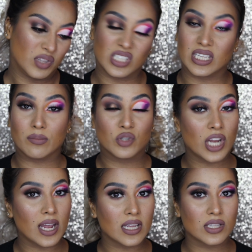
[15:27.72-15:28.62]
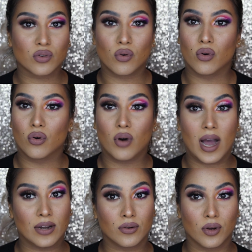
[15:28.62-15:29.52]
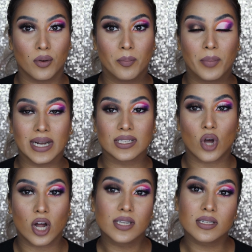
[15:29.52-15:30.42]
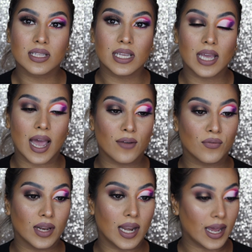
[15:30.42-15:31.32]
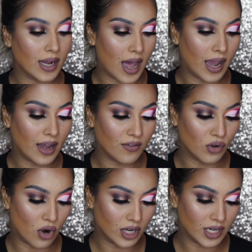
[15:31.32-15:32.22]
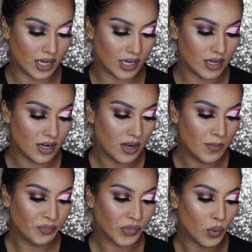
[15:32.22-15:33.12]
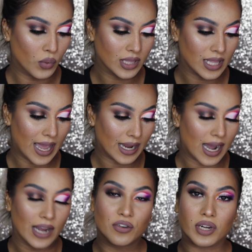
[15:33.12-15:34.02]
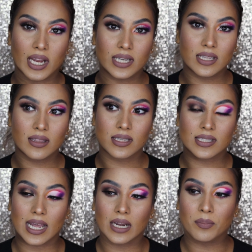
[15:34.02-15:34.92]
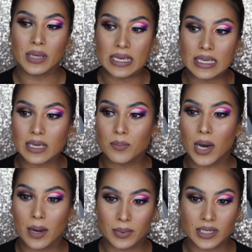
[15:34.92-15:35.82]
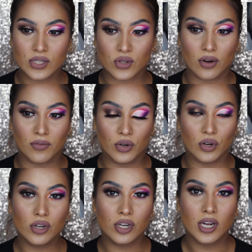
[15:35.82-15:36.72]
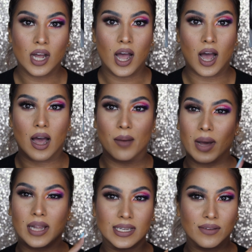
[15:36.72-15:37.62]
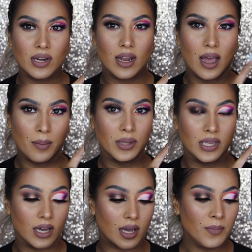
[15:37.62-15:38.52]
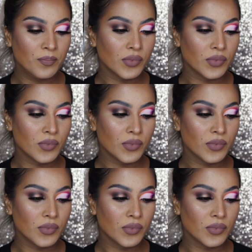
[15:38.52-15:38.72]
the same shades, or I don't know. But honestly, I feel like I have gone in with like, I created this like pinky purpley sort of look. I'll leave it up here